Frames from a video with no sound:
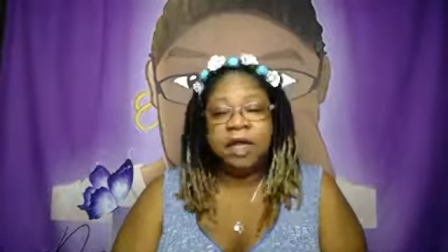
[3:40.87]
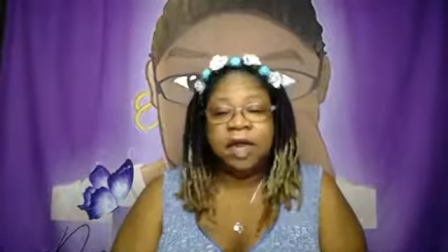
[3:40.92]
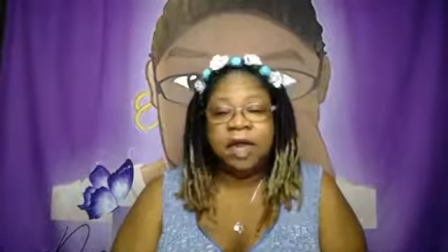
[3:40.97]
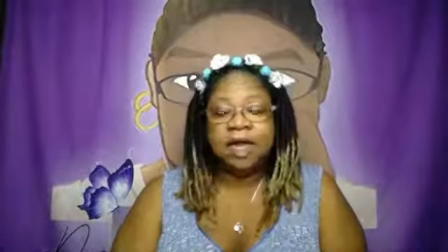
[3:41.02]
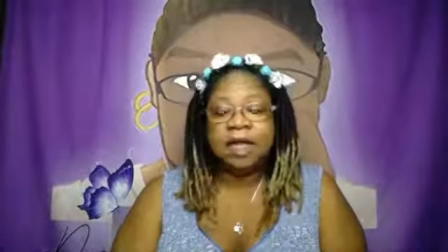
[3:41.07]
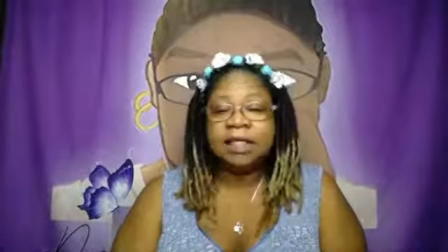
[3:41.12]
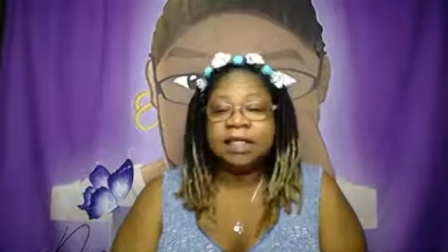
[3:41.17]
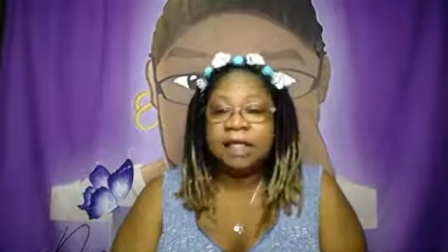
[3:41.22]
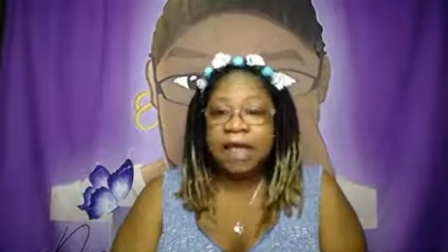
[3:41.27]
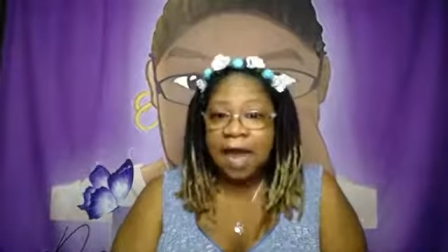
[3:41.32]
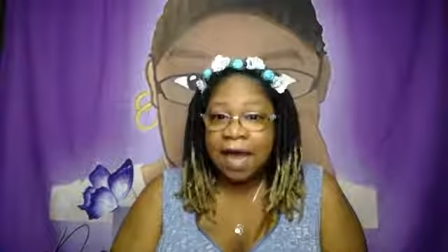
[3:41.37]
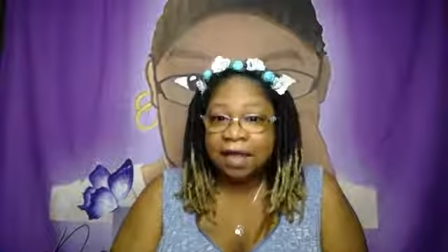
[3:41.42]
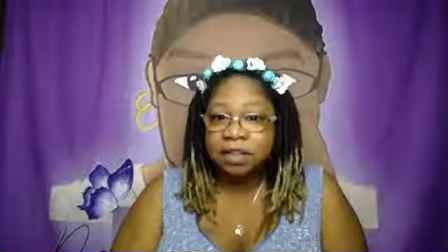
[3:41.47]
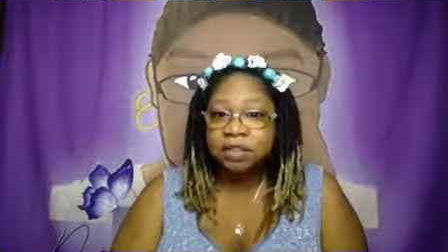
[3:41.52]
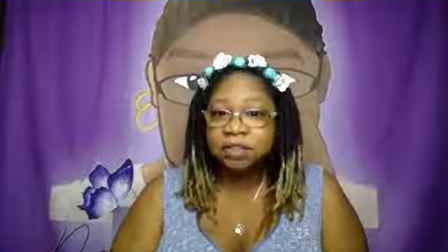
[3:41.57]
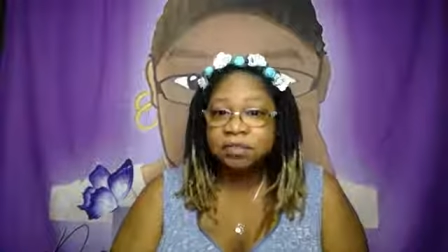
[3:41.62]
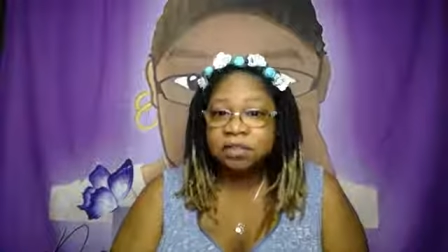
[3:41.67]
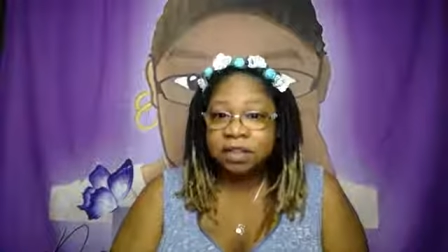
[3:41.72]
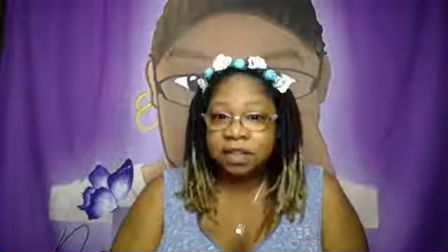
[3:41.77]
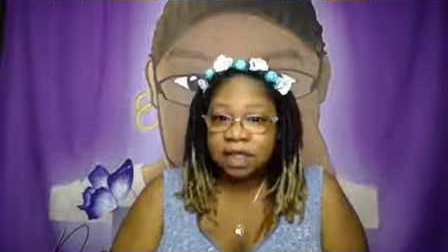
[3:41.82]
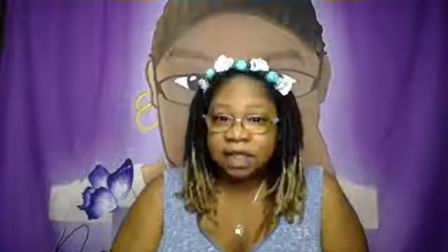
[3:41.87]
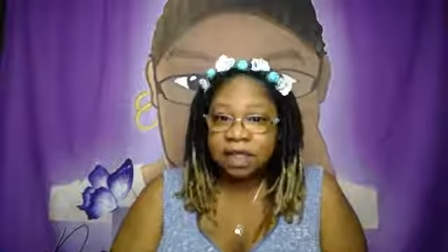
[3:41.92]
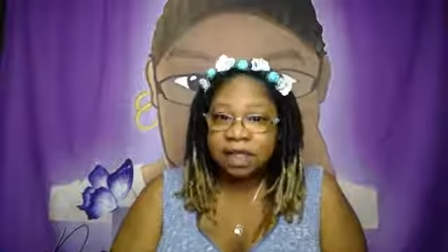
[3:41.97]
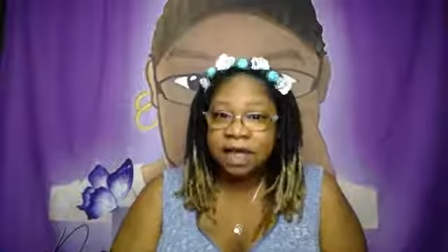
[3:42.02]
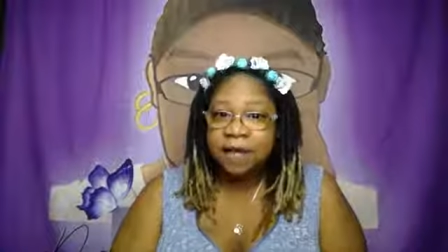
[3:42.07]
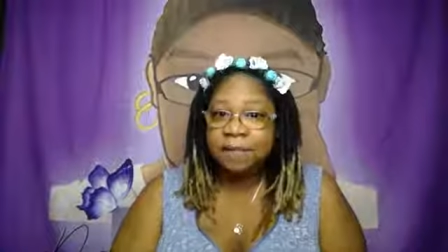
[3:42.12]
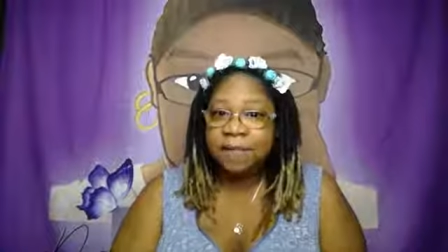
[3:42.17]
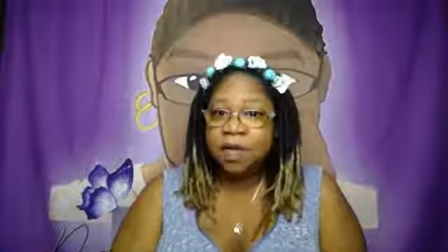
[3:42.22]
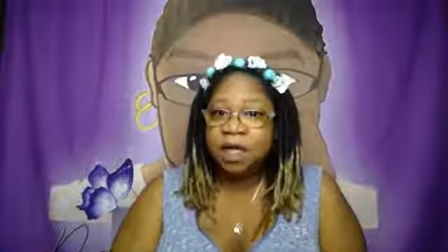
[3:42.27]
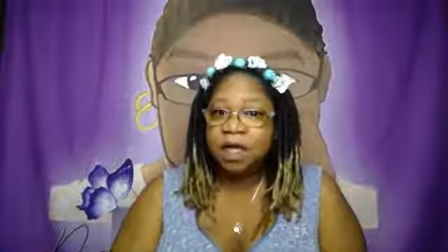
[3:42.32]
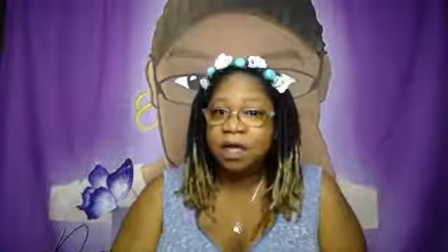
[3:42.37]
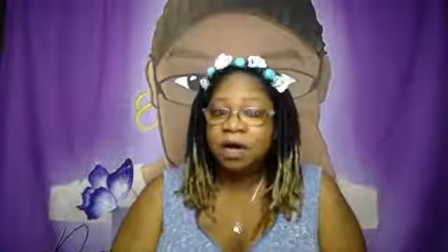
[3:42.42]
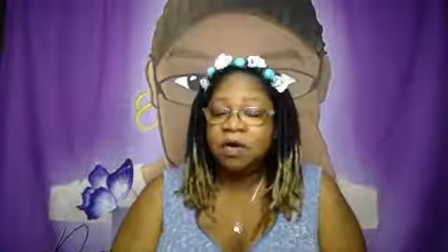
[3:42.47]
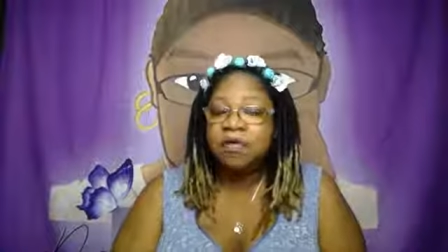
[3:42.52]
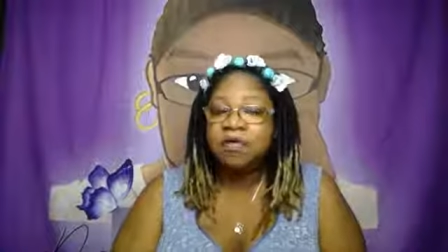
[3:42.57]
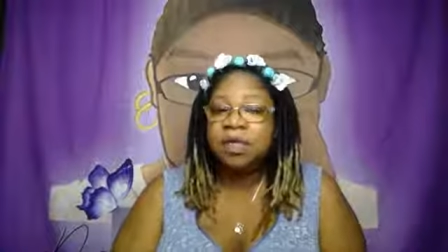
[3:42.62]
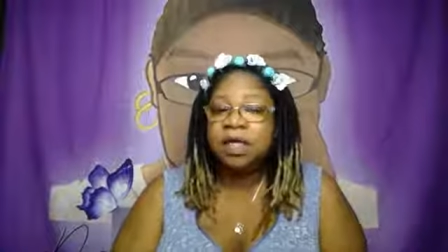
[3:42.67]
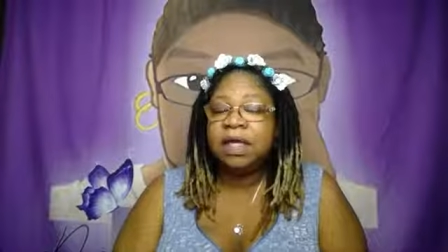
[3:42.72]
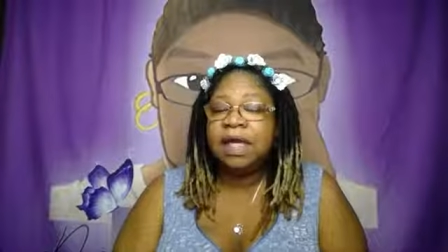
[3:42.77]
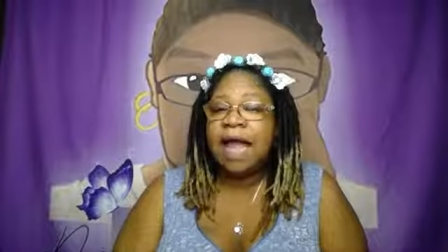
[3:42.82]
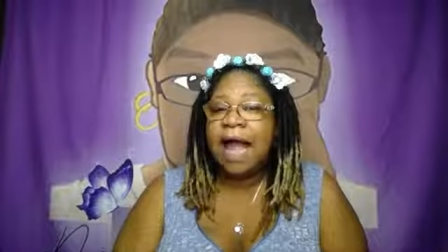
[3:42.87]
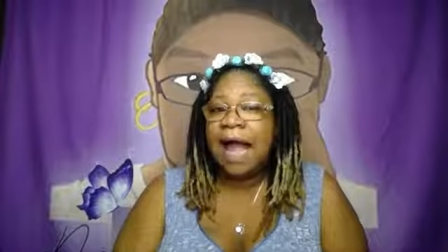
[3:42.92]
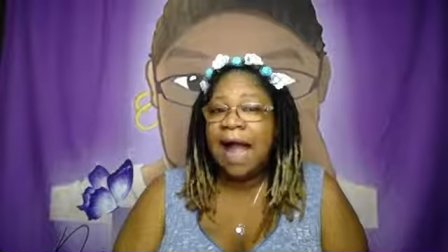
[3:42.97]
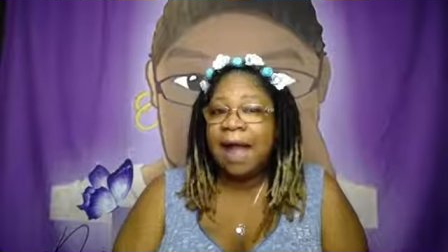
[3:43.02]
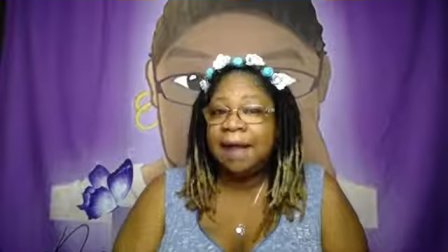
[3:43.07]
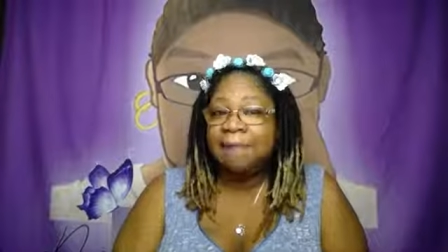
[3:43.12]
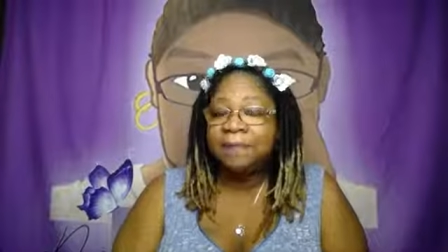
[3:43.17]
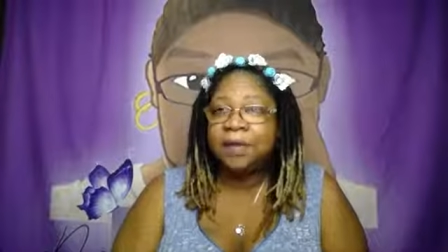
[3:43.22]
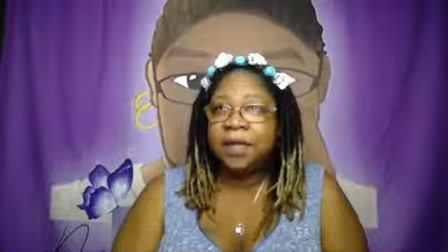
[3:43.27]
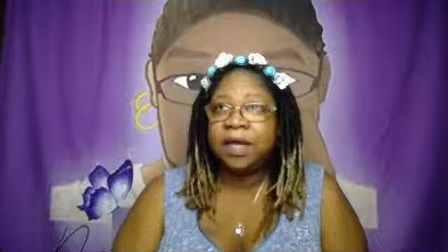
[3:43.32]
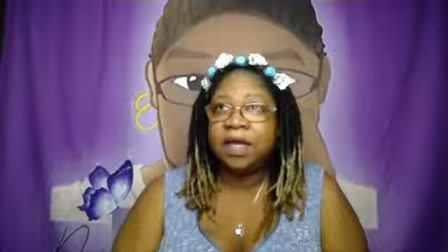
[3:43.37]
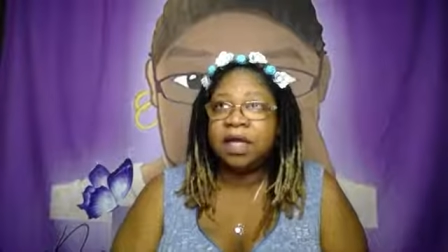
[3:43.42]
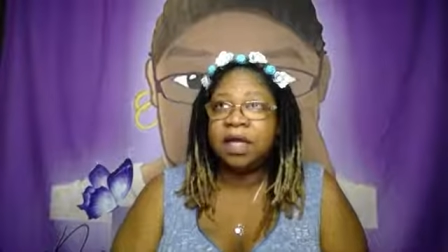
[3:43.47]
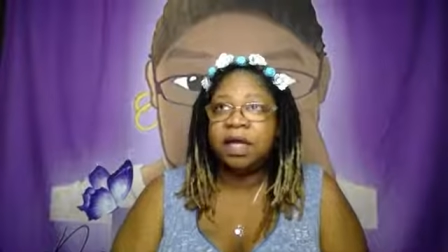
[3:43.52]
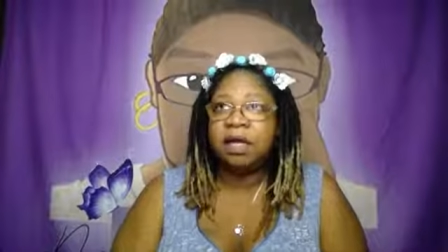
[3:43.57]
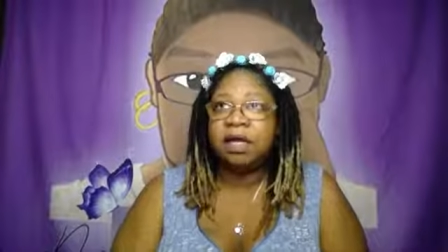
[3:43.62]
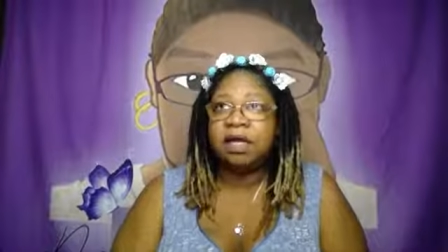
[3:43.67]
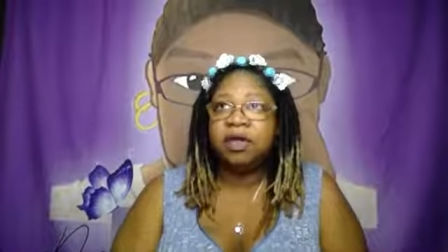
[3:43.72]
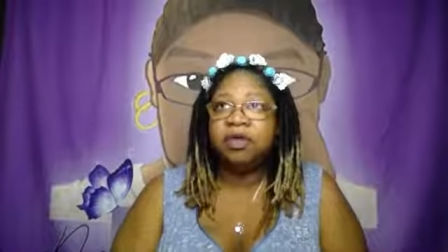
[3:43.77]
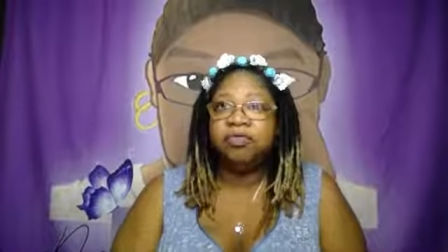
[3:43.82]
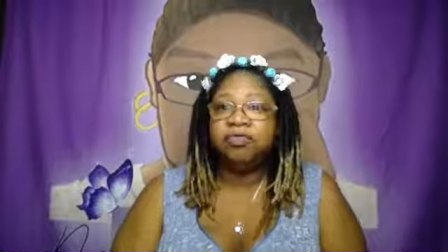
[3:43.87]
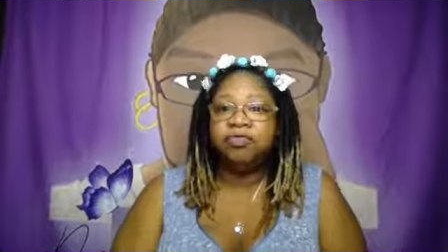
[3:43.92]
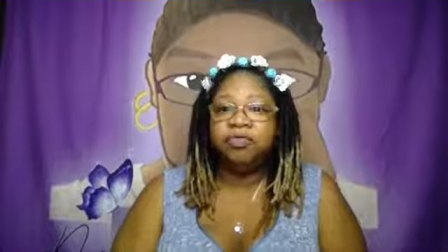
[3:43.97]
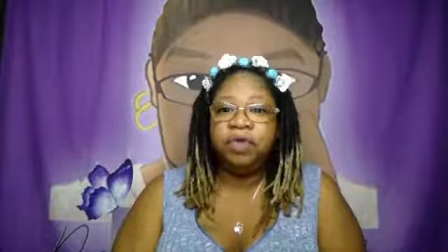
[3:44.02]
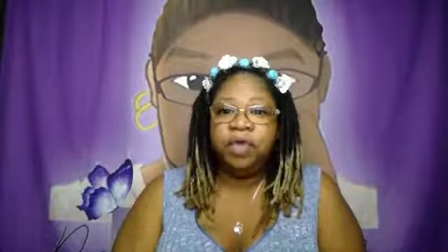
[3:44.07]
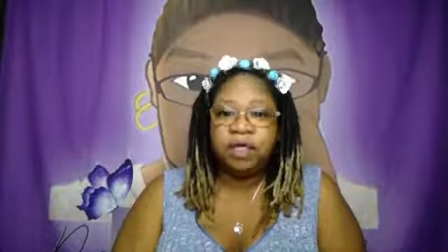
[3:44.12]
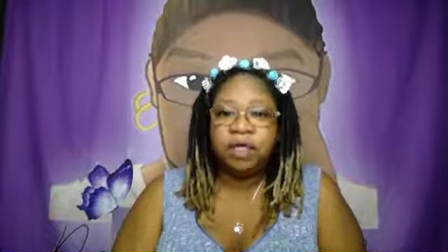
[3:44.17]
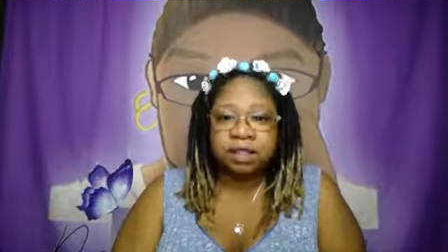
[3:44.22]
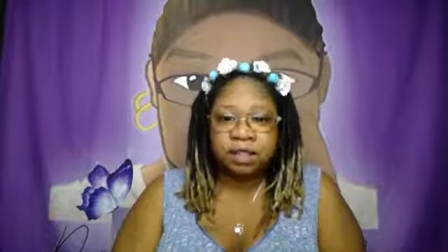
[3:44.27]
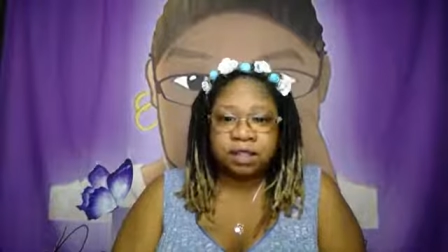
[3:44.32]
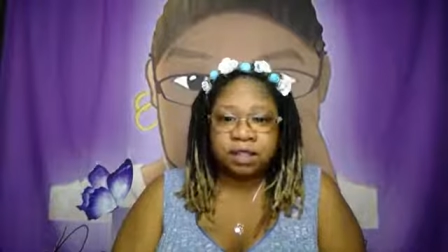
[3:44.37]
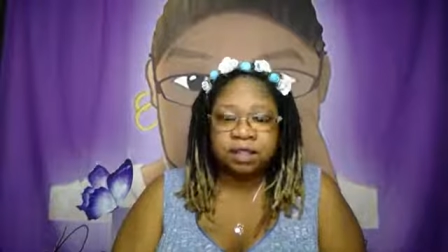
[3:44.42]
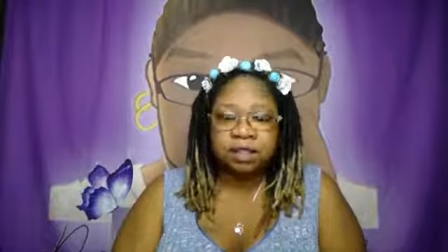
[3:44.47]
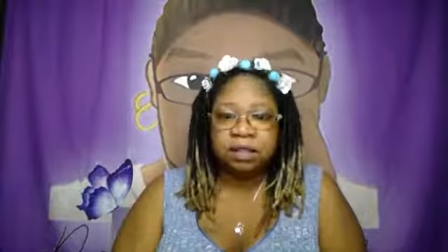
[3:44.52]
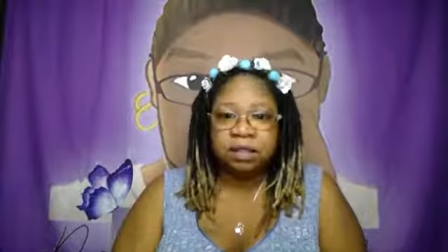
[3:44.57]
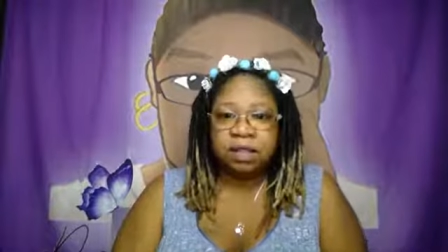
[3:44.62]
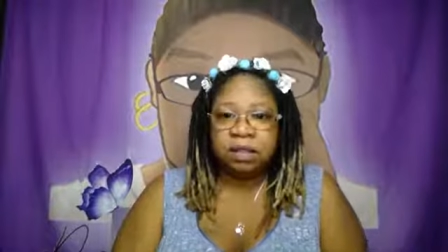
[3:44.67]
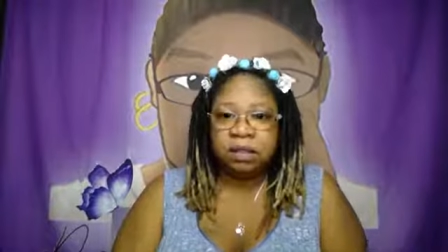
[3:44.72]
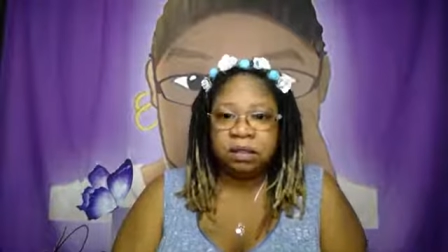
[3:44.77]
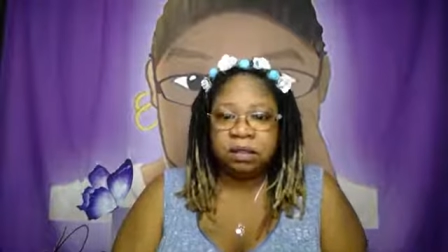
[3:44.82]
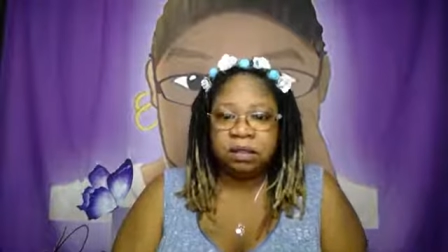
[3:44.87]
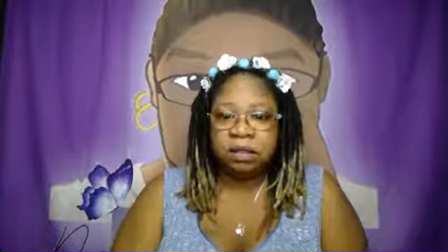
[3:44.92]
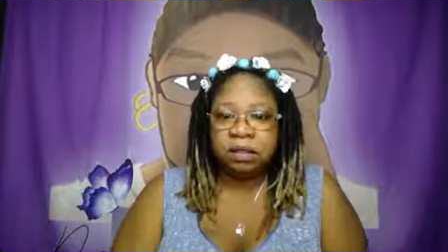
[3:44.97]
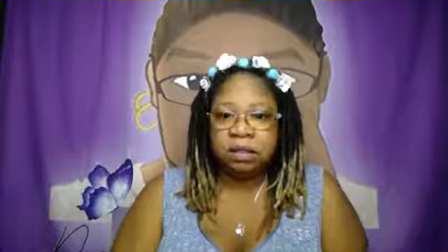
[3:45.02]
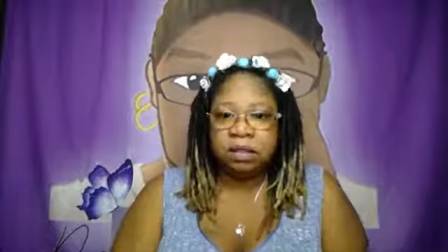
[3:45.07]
And it's actually a thing, but it only happened recently